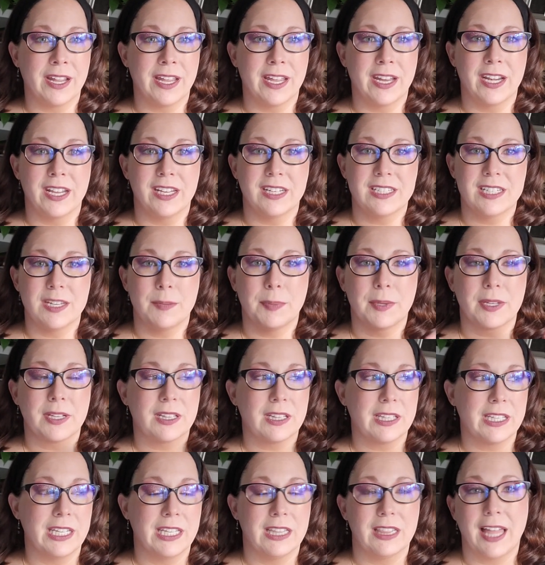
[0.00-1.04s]
and it
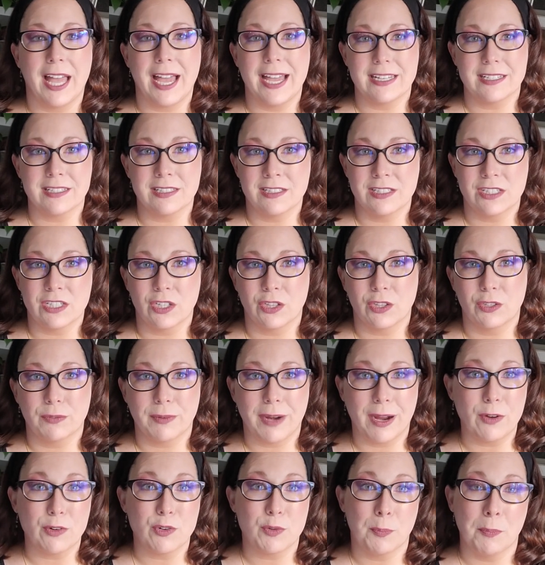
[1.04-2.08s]
typically lasts until
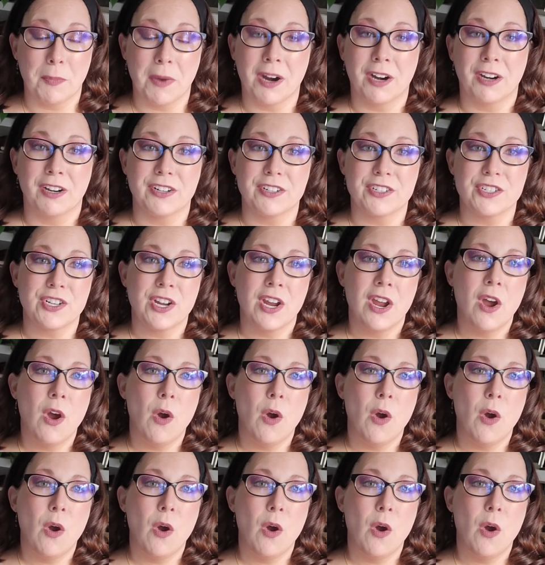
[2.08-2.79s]
around March